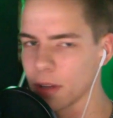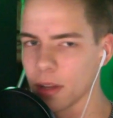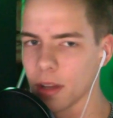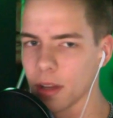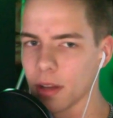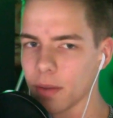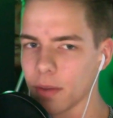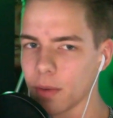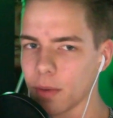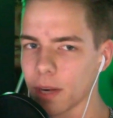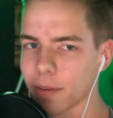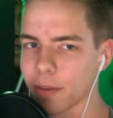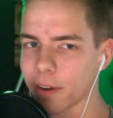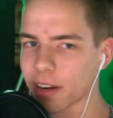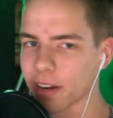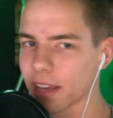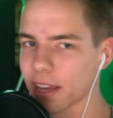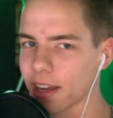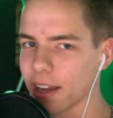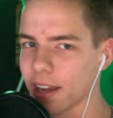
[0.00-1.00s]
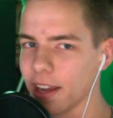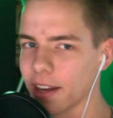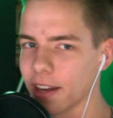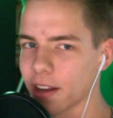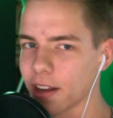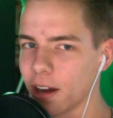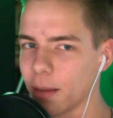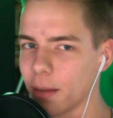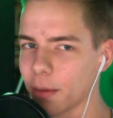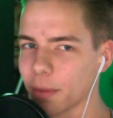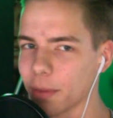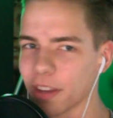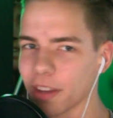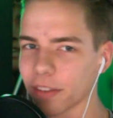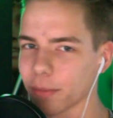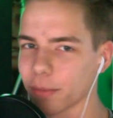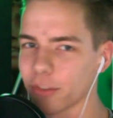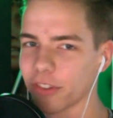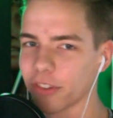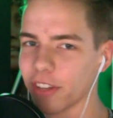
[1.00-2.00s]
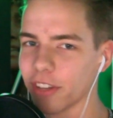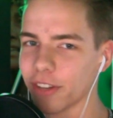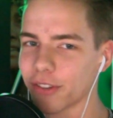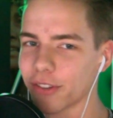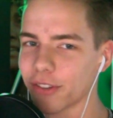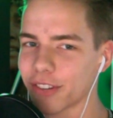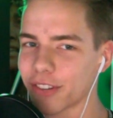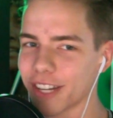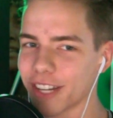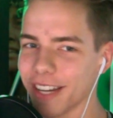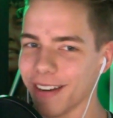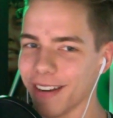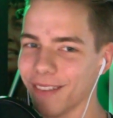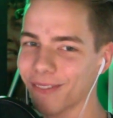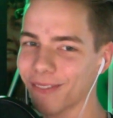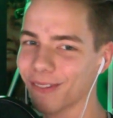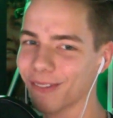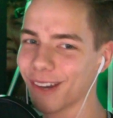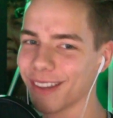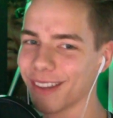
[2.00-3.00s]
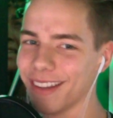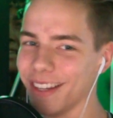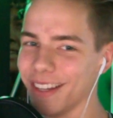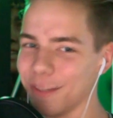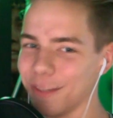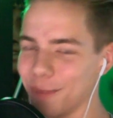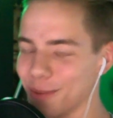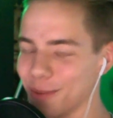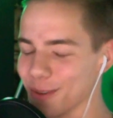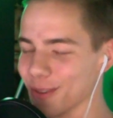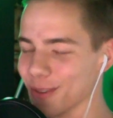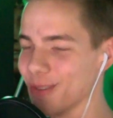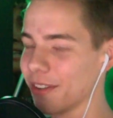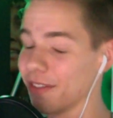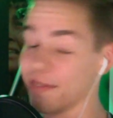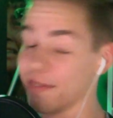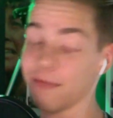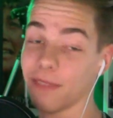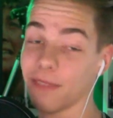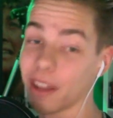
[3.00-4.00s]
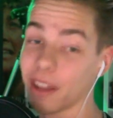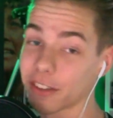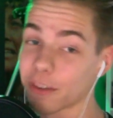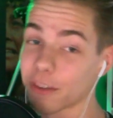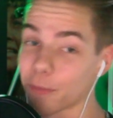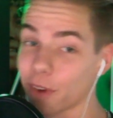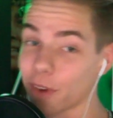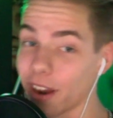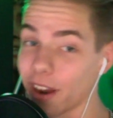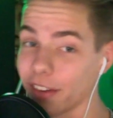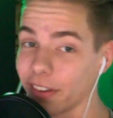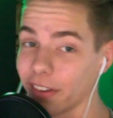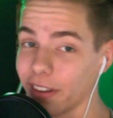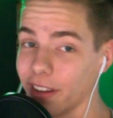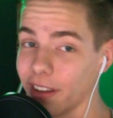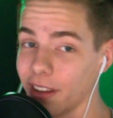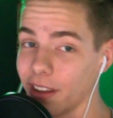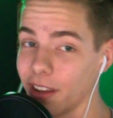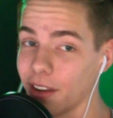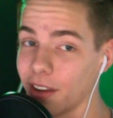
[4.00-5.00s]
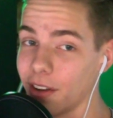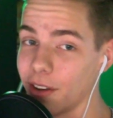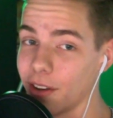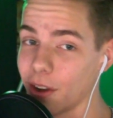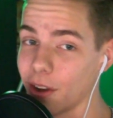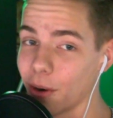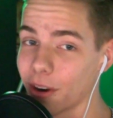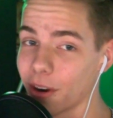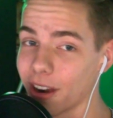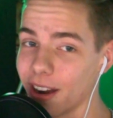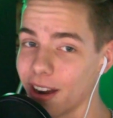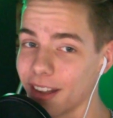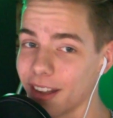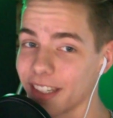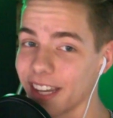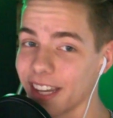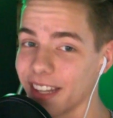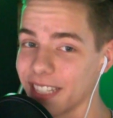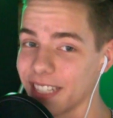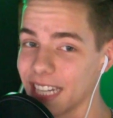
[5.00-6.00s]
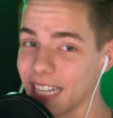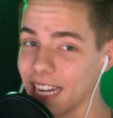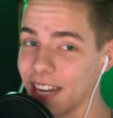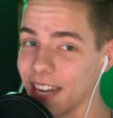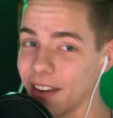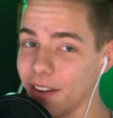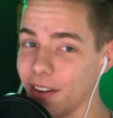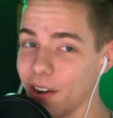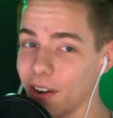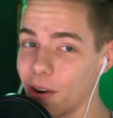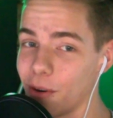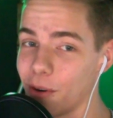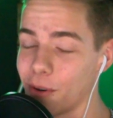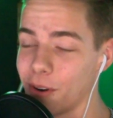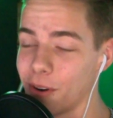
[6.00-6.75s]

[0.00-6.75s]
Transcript: whenever I get a hate comment because I'm just interested in what these people do. Not surprisingly, no content and no